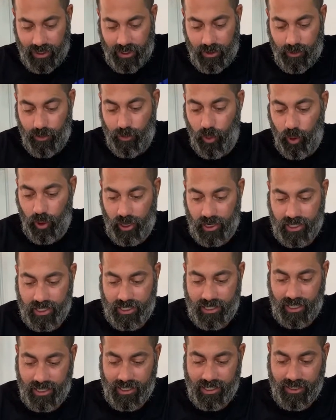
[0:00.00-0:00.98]
more
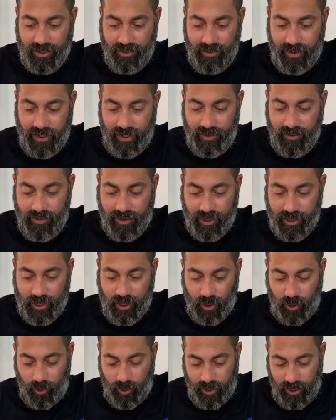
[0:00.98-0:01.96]
extensive
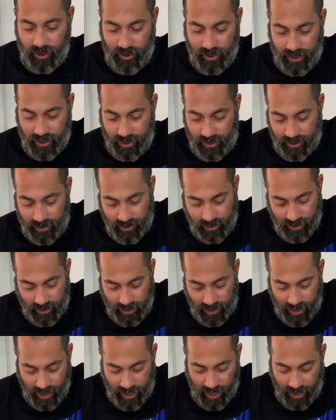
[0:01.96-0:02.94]
inventory than
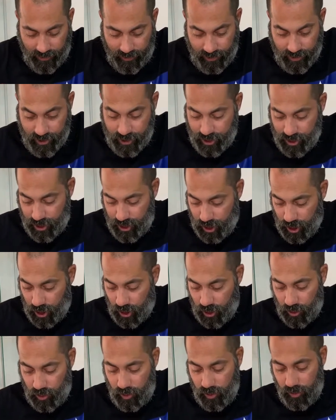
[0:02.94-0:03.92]
average
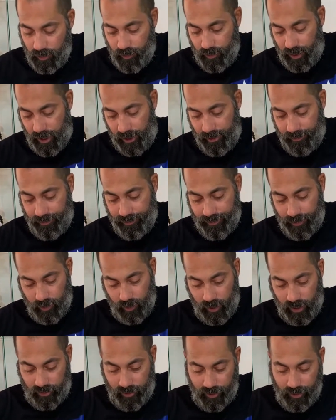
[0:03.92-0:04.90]
Joe, but
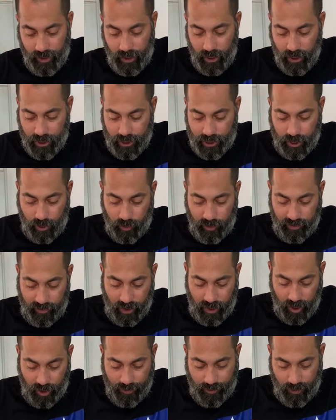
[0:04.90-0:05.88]
whatever. So we've
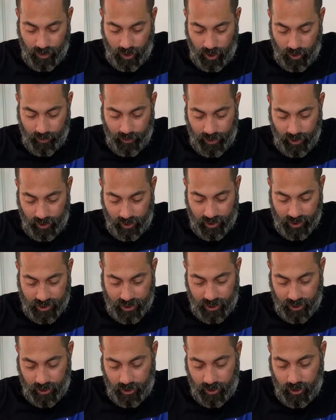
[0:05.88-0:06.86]
got our bearings
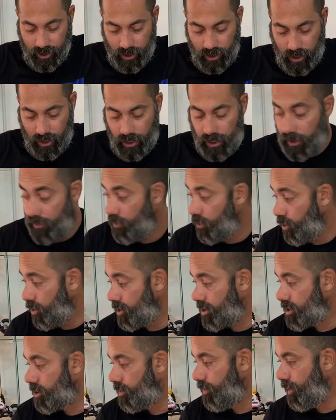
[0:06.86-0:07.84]
here, of
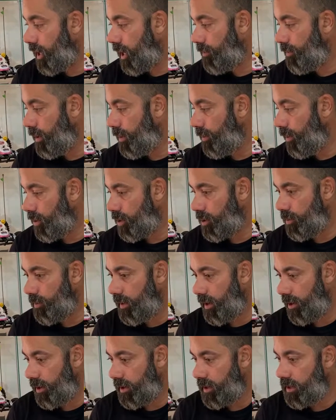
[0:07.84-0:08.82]
course supplied by Boca
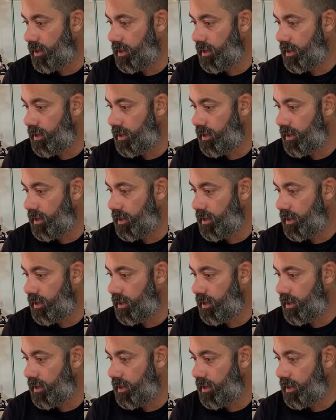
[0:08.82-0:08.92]
Bearing.